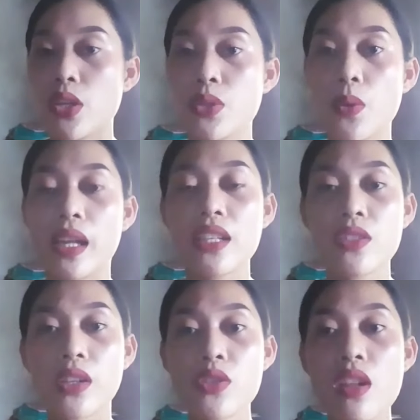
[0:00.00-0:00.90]
So
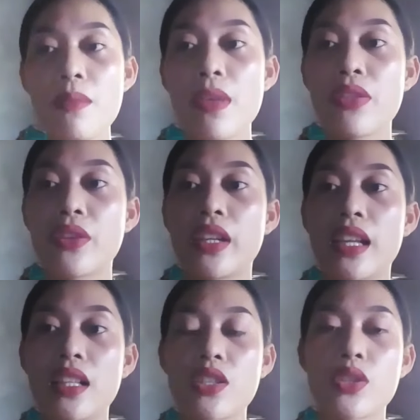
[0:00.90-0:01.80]
instructional
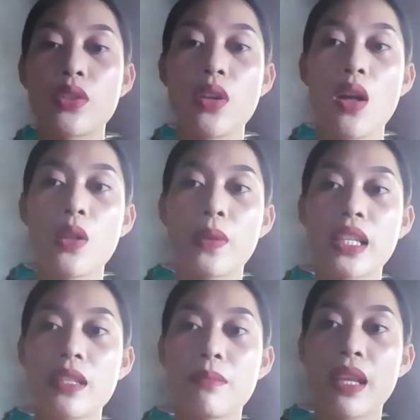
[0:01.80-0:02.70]
materials should
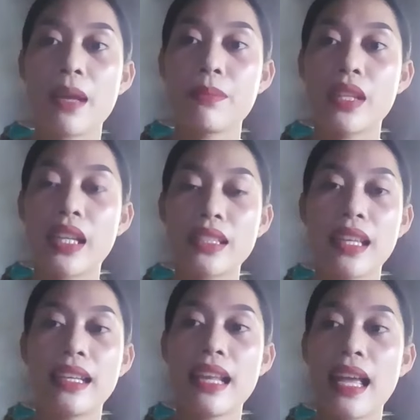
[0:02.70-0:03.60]
always be
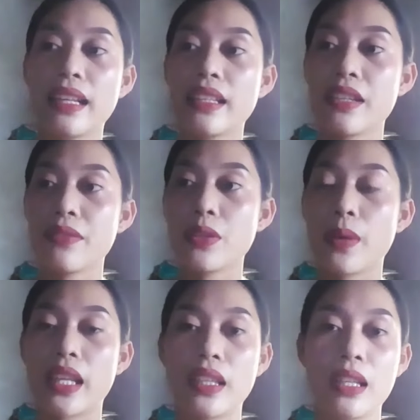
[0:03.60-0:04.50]
updated and
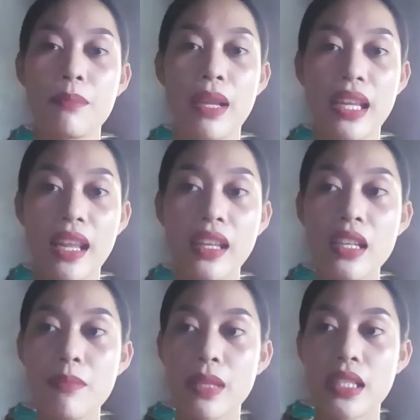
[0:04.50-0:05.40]
evaluated by
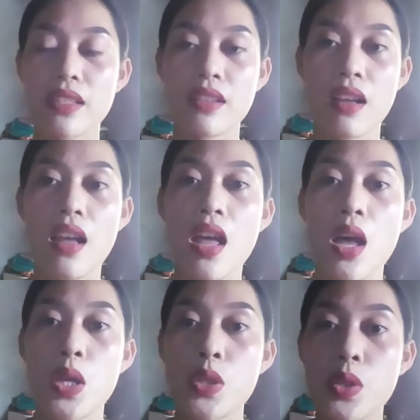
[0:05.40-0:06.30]
any means
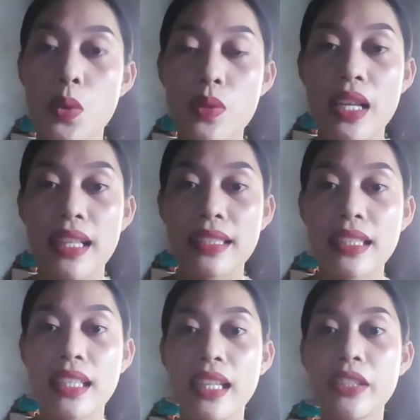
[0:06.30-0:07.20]
so that
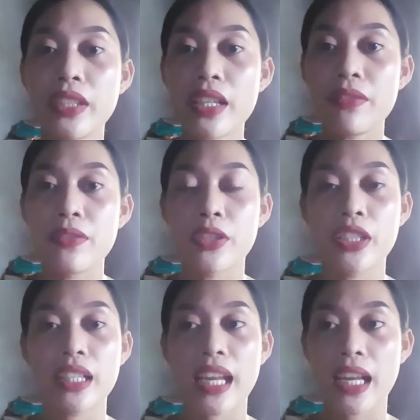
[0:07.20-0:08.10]
the degree of
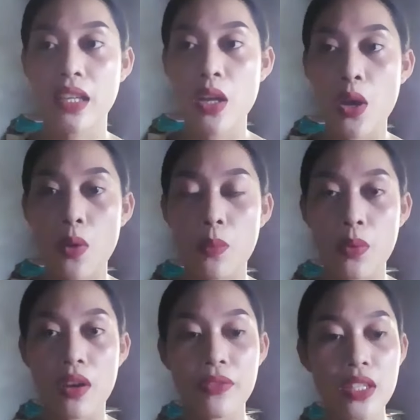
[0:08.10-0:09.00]
learning
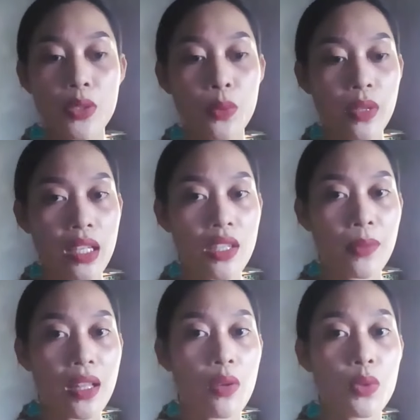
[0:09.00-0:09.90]
of the students
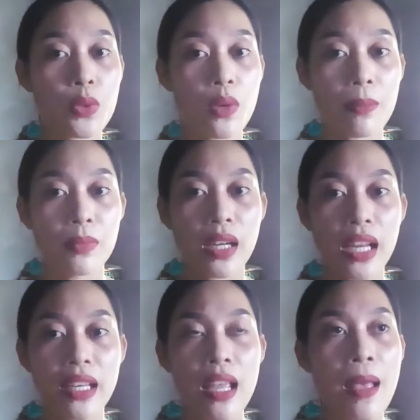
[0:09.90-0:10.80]
will also
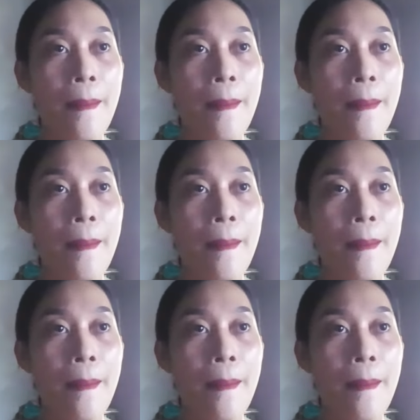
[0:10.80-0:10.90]
upgrade.